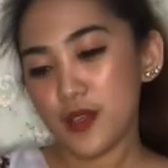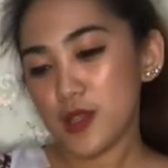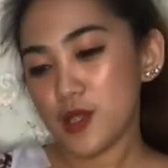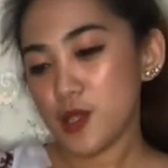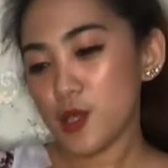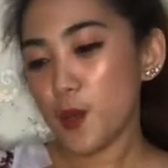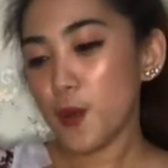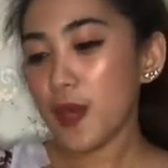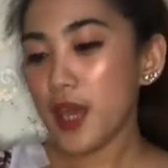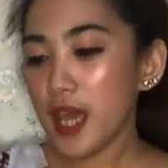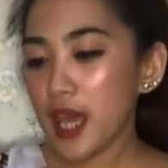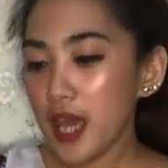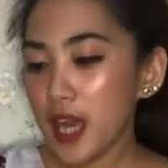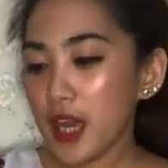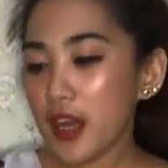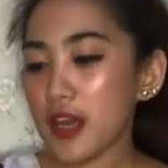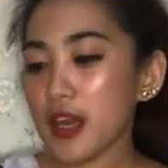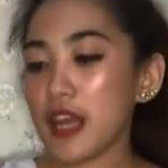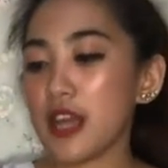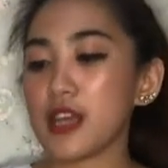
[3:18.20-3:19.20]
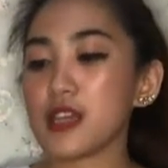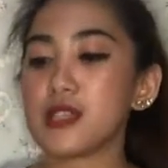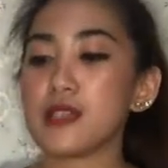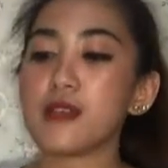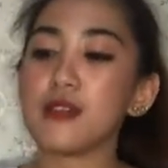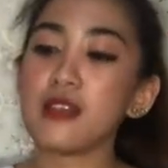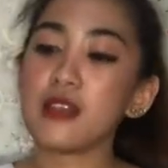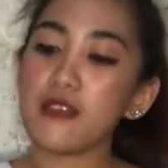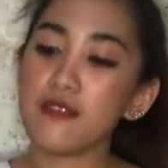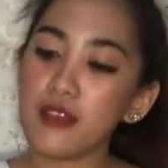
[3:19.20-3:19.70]
So here's
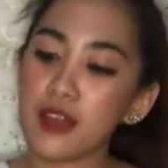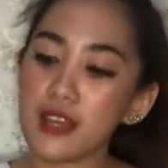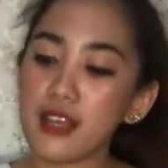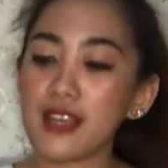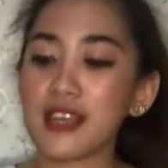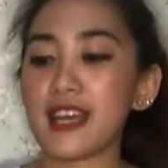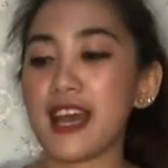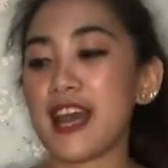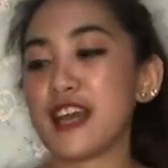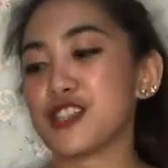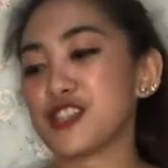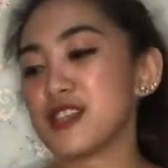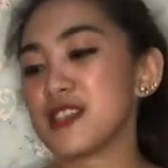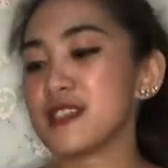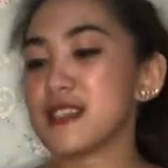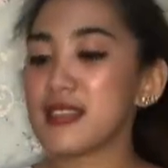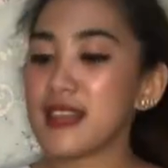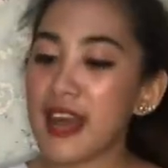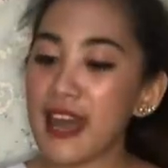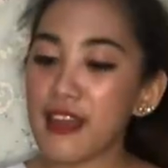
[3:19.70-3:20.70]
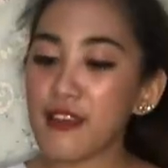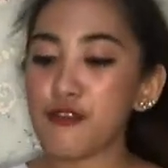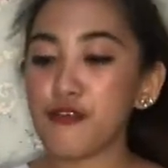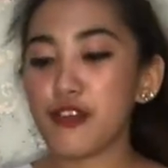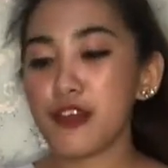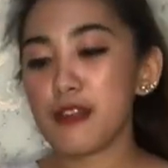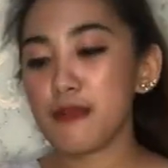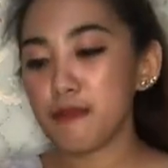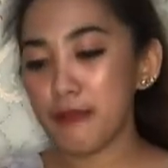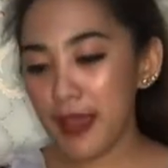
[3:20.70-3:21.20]
the living the cashless life
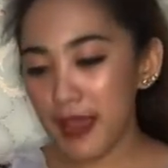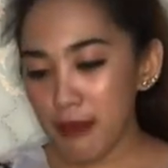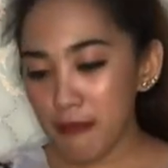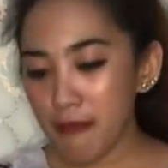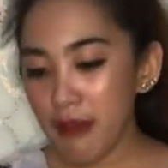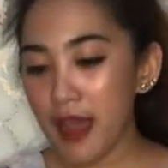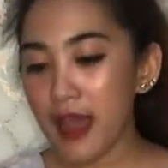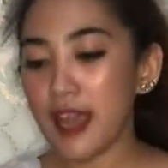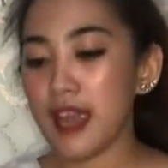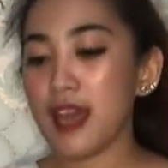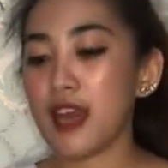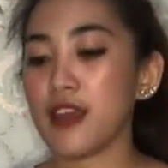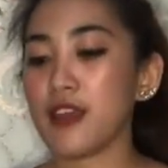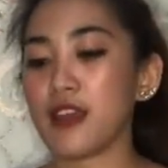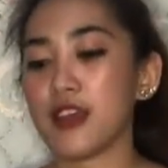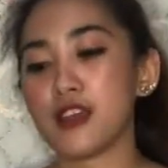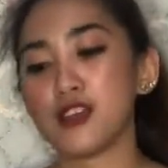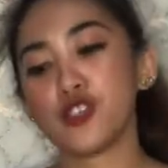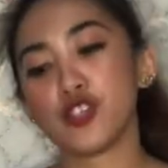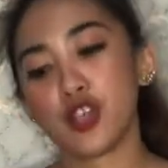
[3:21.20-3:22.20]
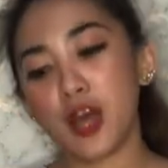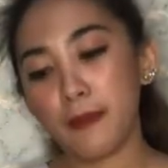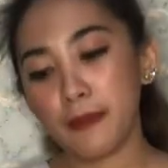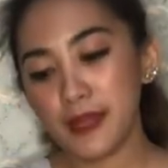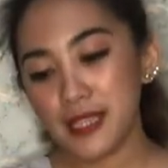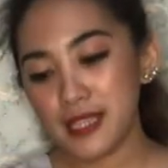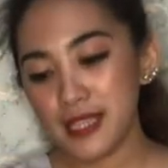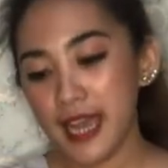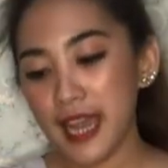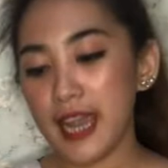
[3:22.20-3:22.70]
with Paymaya. You can shop
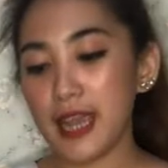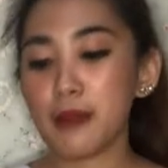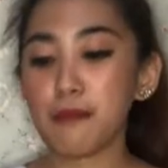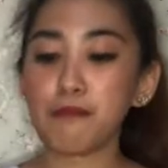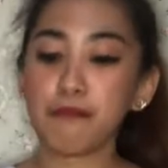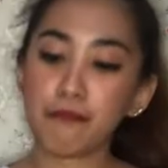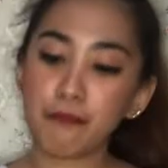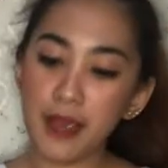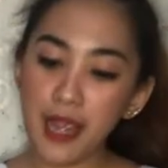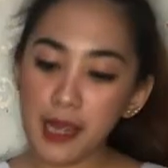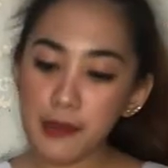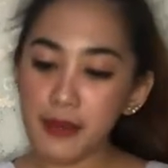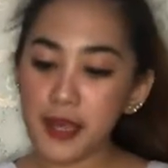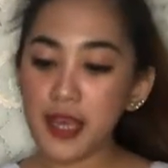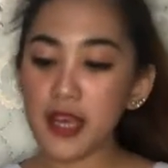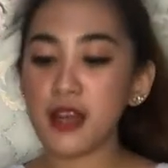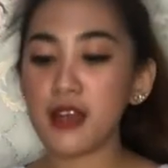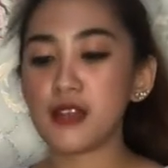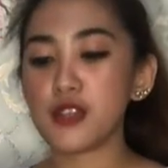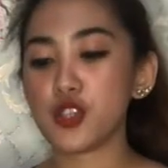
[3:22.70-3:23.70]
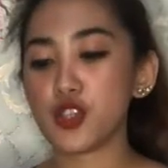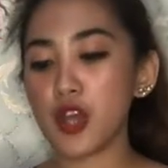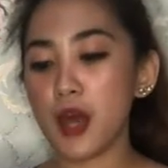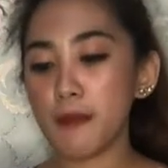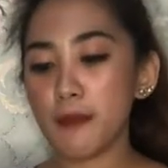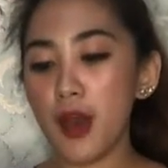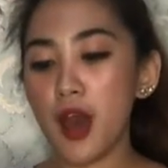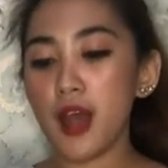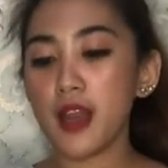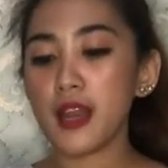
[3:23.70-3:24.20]
and dine, pay bills,
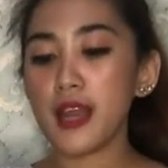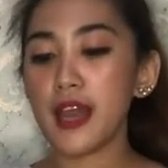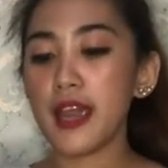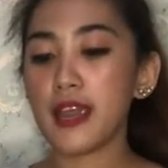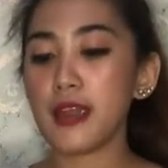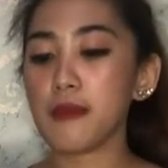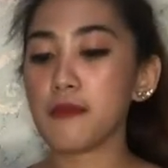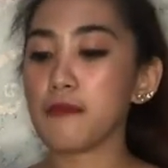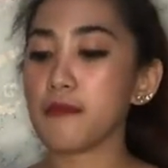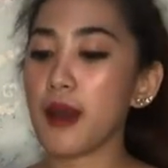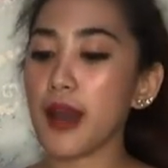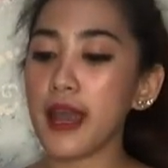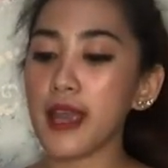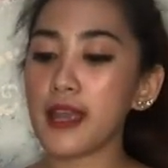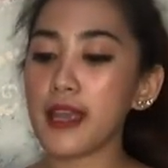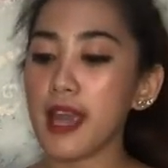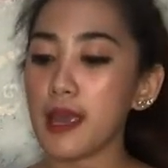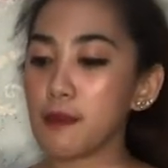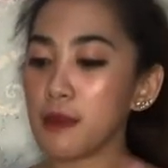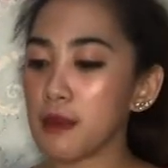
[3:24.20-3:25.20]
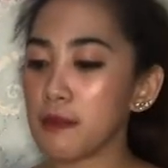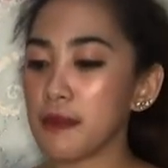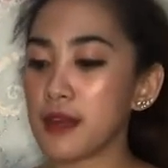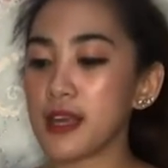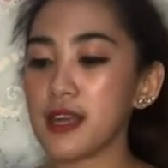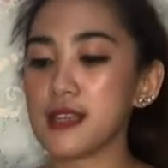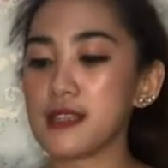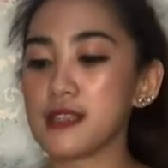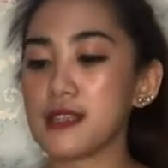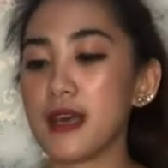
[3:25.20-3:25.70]
shop online, buy gaming
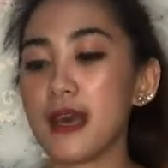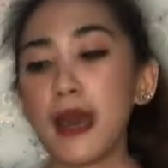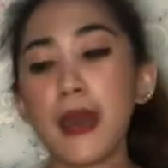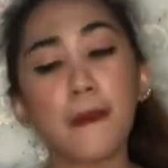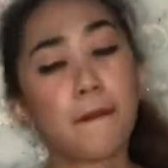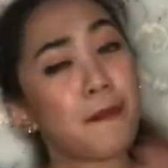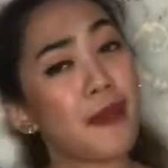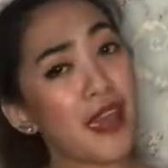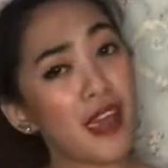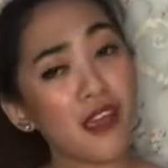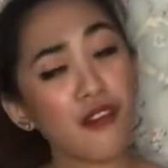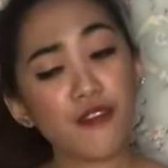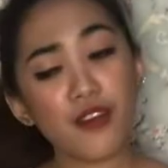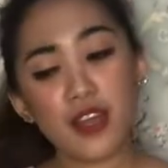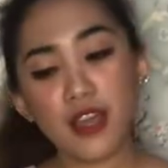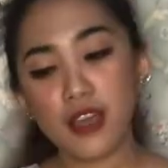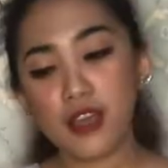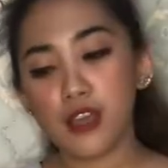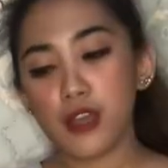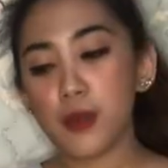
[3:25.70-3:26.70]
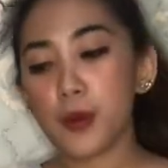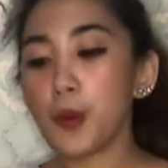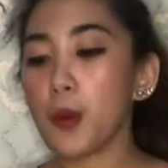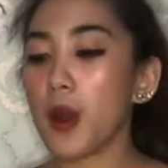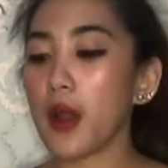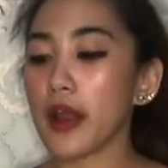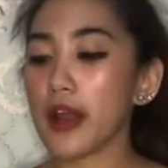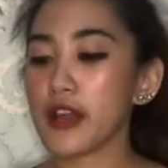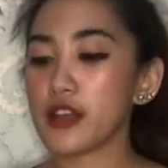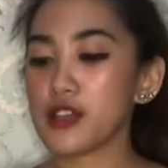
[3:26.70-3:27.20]
pins, pay by a
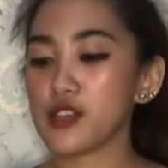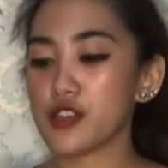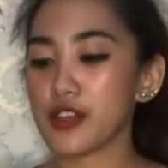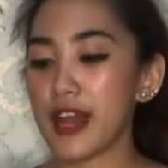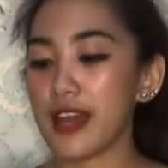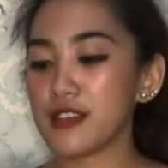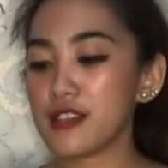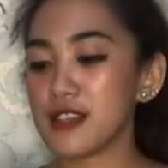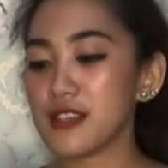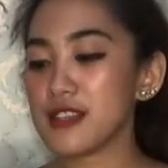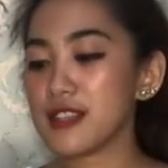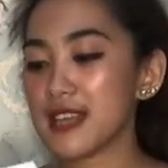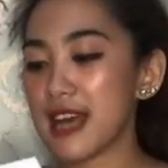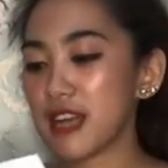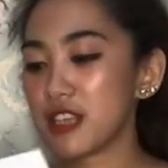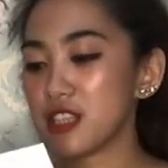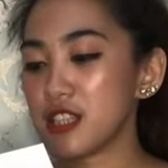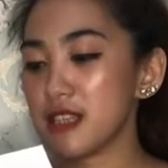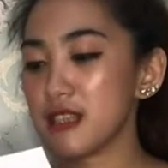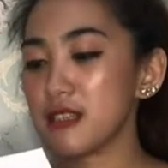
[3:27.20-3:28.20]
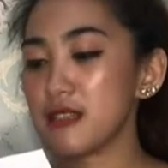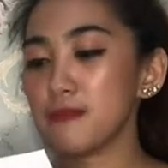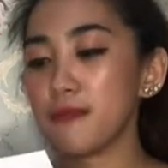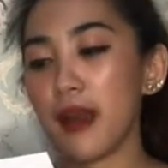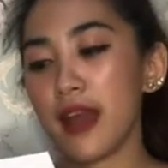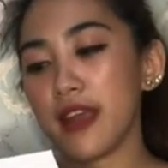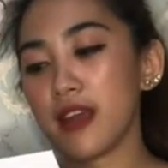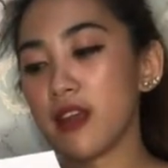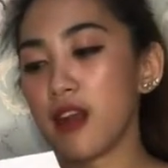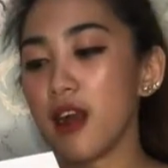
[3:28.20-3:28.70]
QR, track transactions,
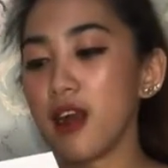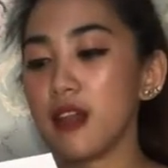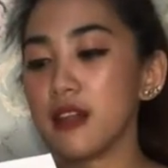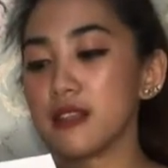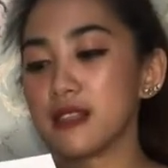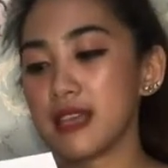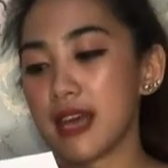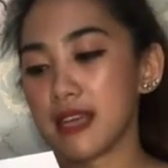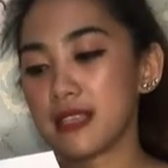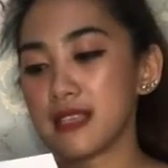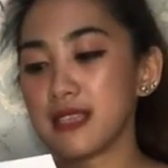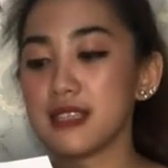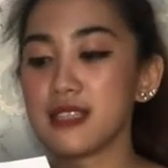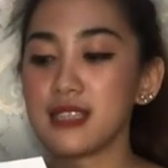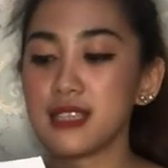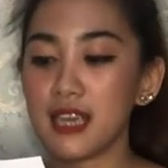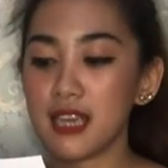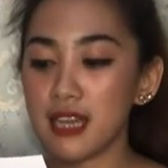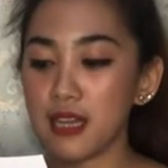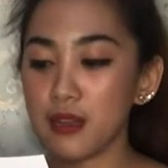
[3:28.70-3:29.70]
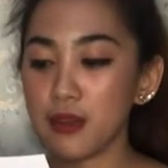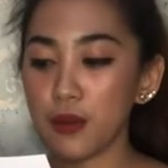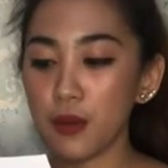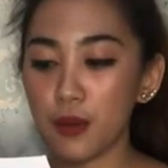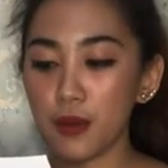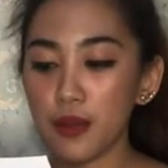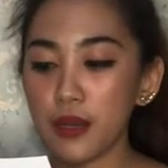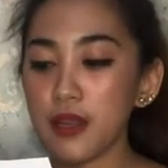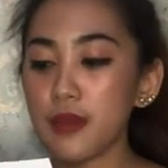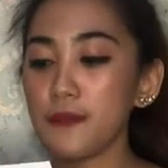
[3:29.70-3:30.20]
buy call, text, and data
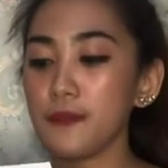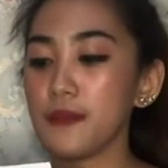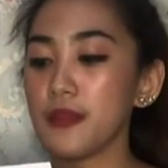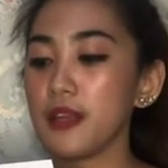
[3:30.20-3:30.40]
load,